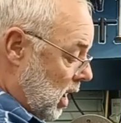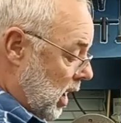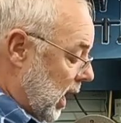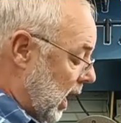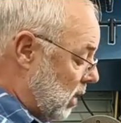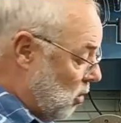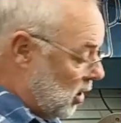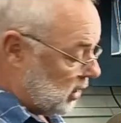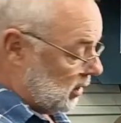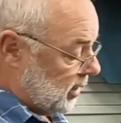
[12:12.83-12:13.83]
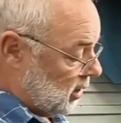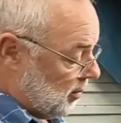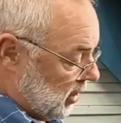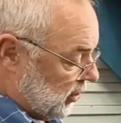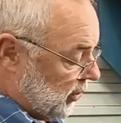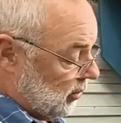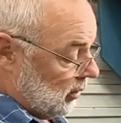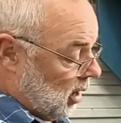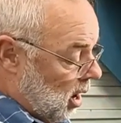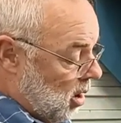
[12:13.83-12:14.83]
It was a little bit too
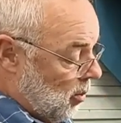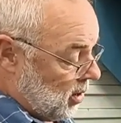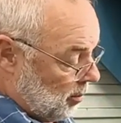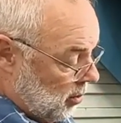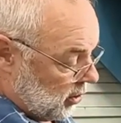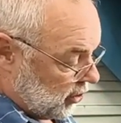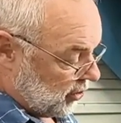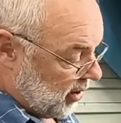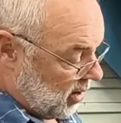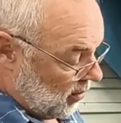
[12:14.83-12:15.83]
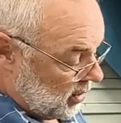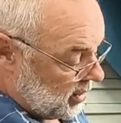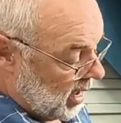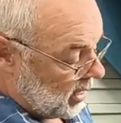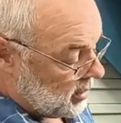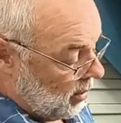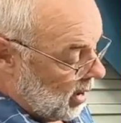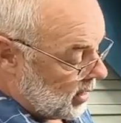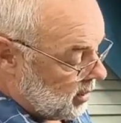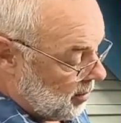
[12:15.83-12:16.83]
low when I put it straight on the deck, so I
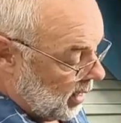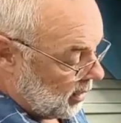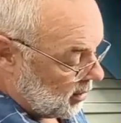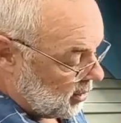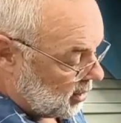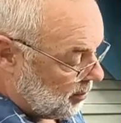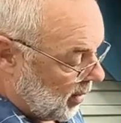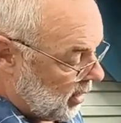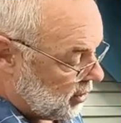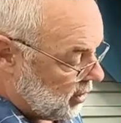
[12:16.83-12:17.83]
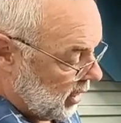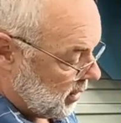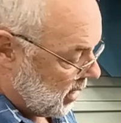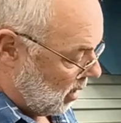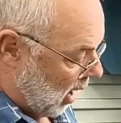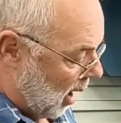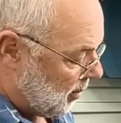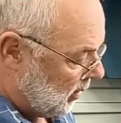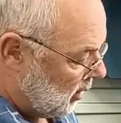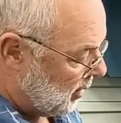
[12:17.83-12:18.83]
had to make a space and get that up a
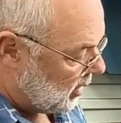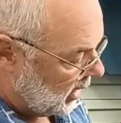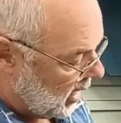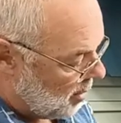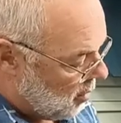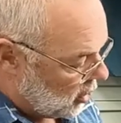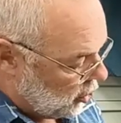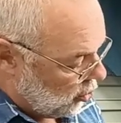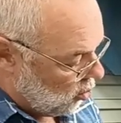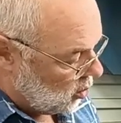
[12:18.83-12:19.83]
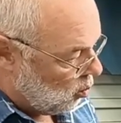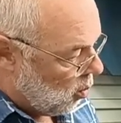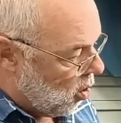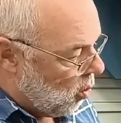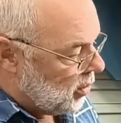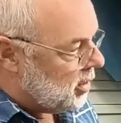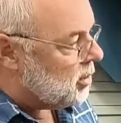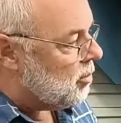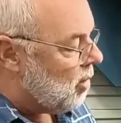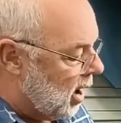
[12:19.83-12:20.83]
little bit to get my tools more within the
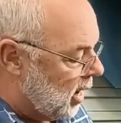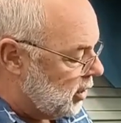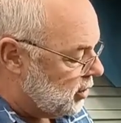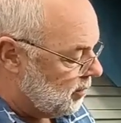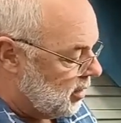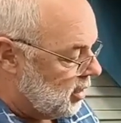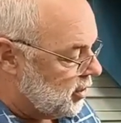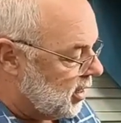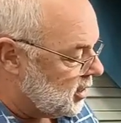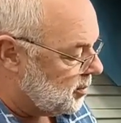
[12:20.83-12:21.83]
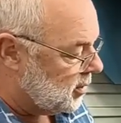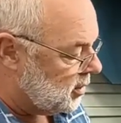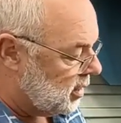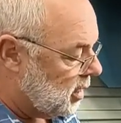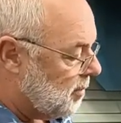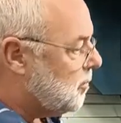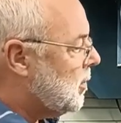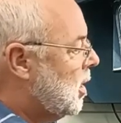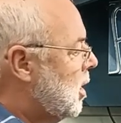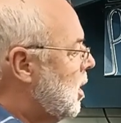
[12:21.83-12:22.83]
range of the adjustments here.
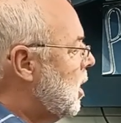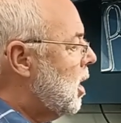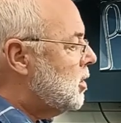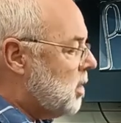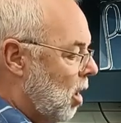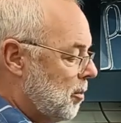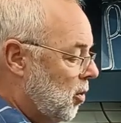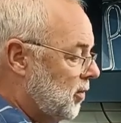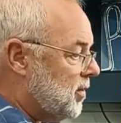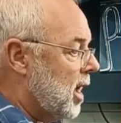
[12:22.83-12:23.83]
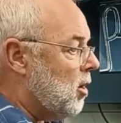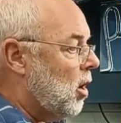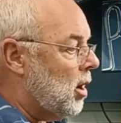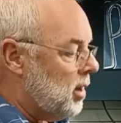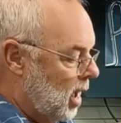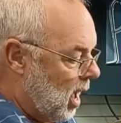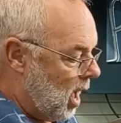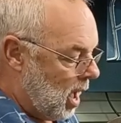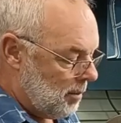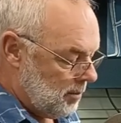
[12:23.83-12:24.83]
So I put that on
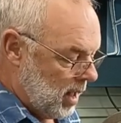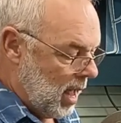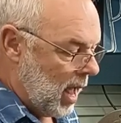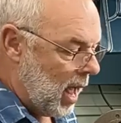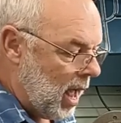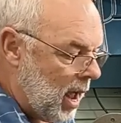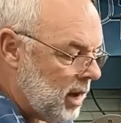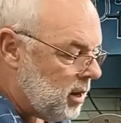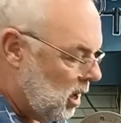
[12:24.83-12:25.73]
and